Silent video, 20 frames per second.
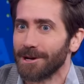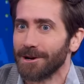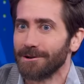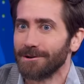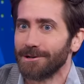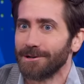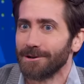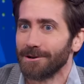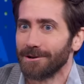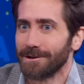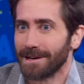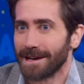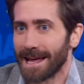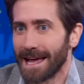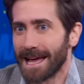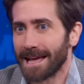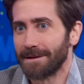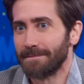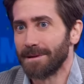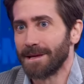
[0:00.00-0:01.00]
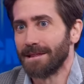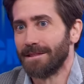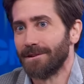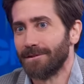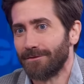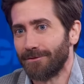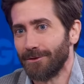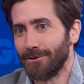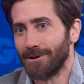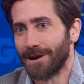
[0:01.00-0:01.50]
go do it and hand me the
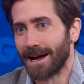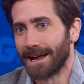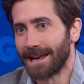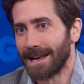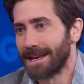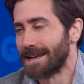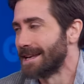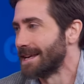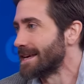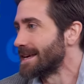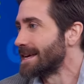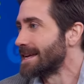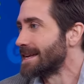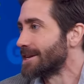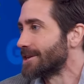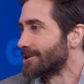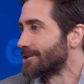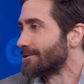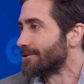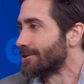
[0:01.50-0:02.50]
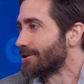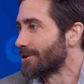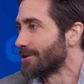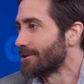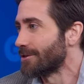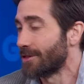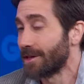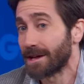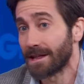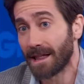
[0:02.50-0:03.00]
food I needed to eat and do the mm.
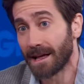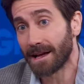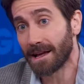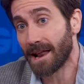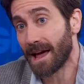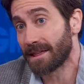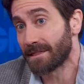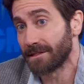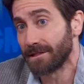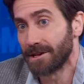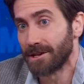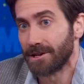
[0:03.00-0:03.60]
whole thing like an athlete.